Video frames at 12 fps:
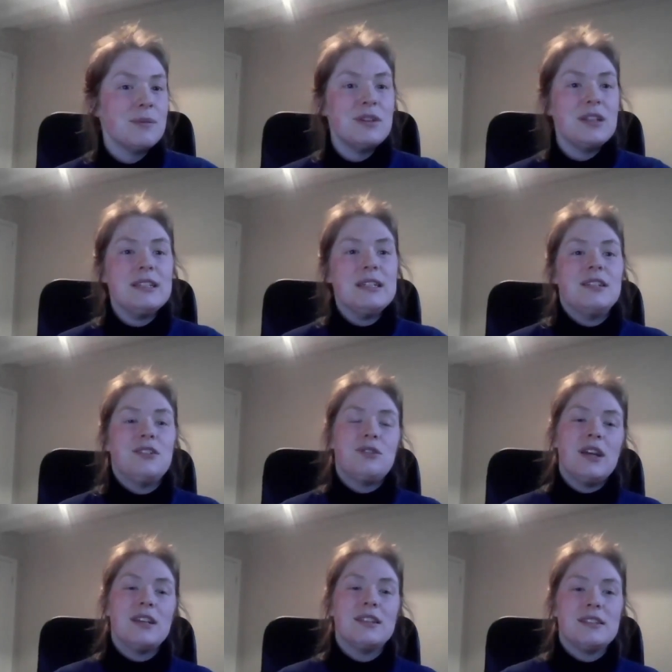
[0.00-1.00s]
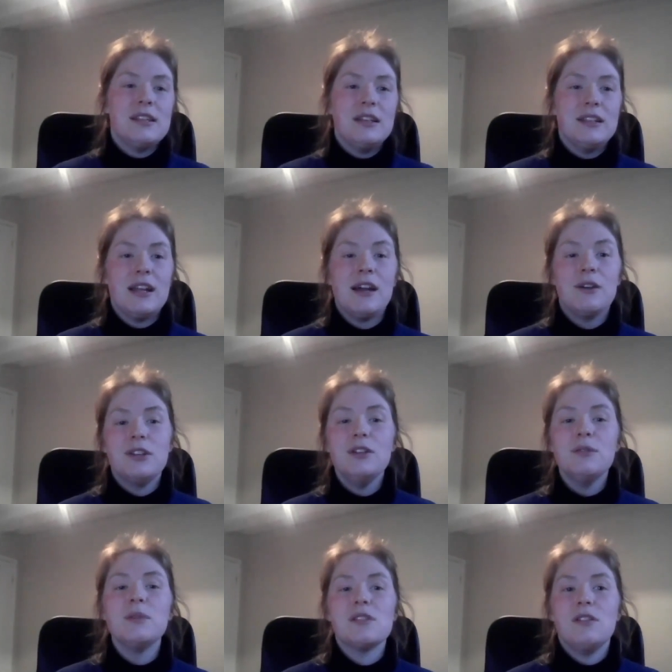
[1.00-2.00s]
I'm really interested in how
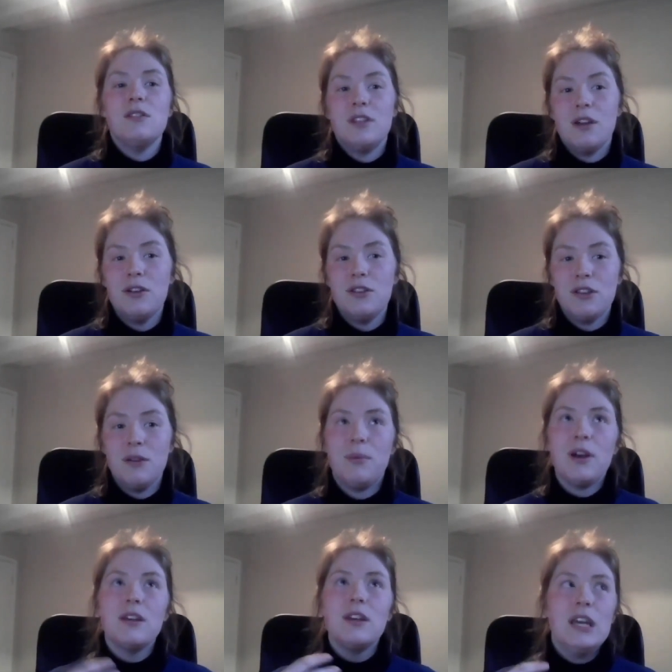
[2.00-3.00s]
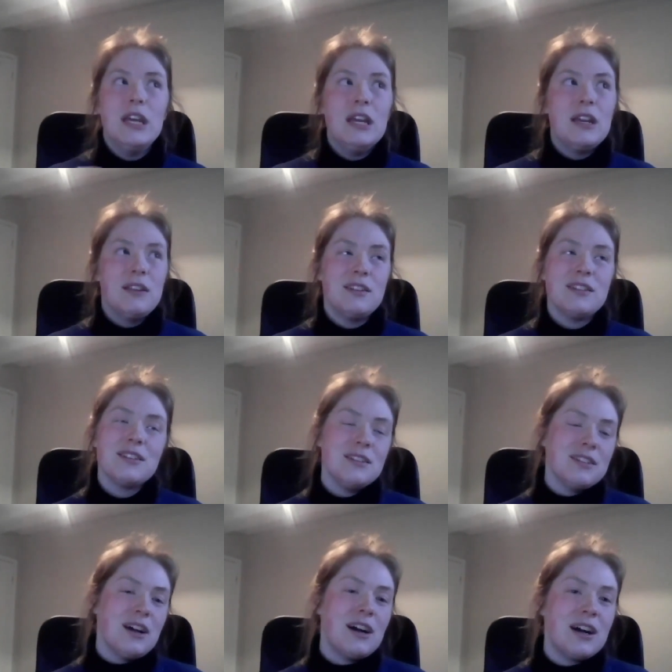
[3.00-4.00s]
humans use the ocean, but that
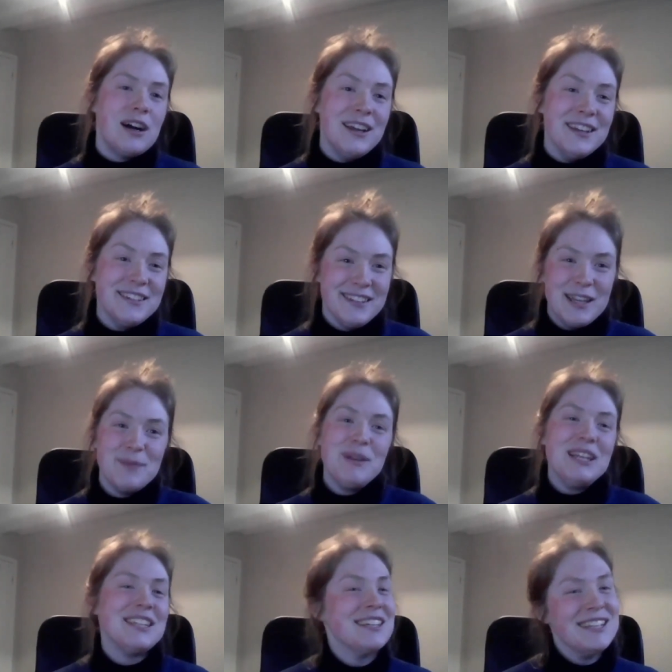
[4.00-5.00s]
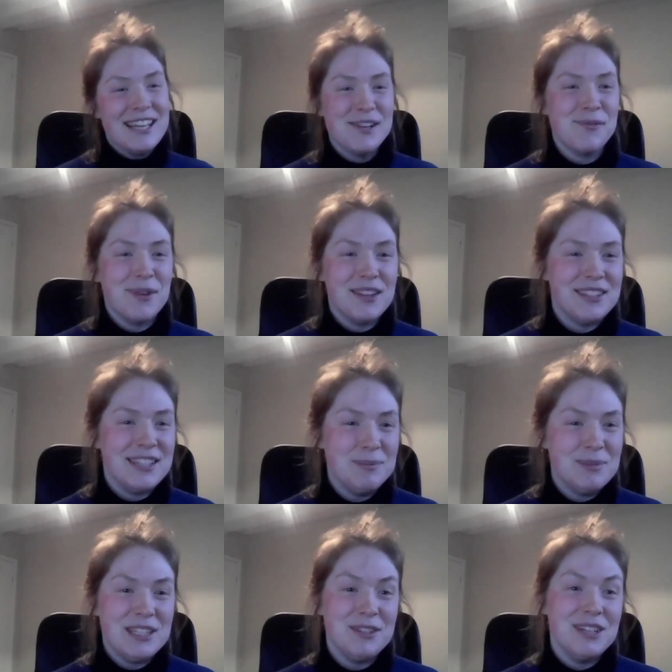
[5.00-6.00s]
doesn't tie immediately in with
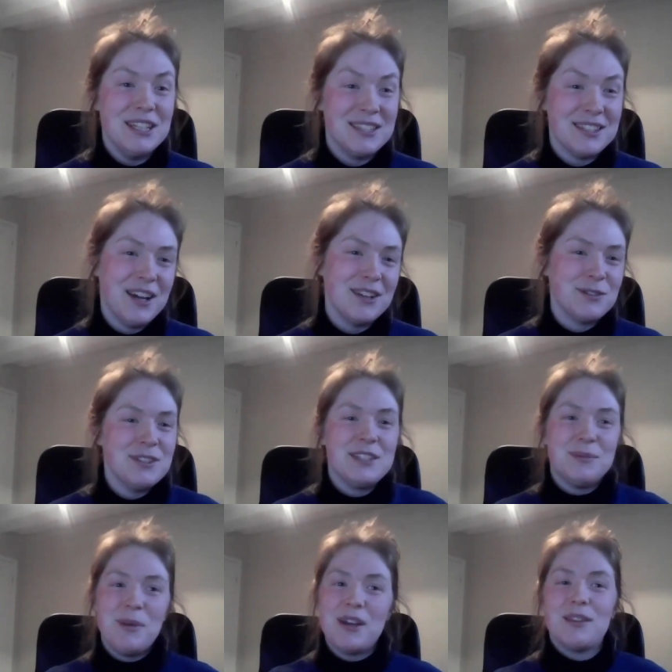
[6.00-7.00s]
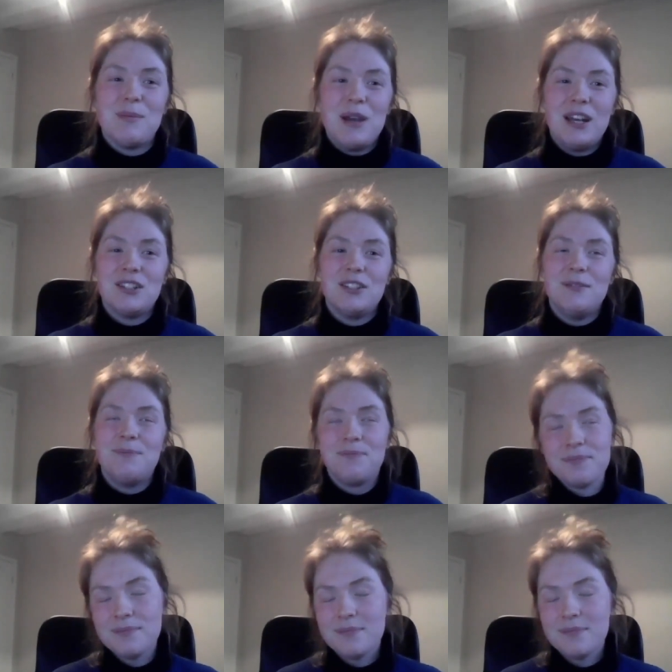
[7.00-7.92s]
deep sea research, which is my other passion.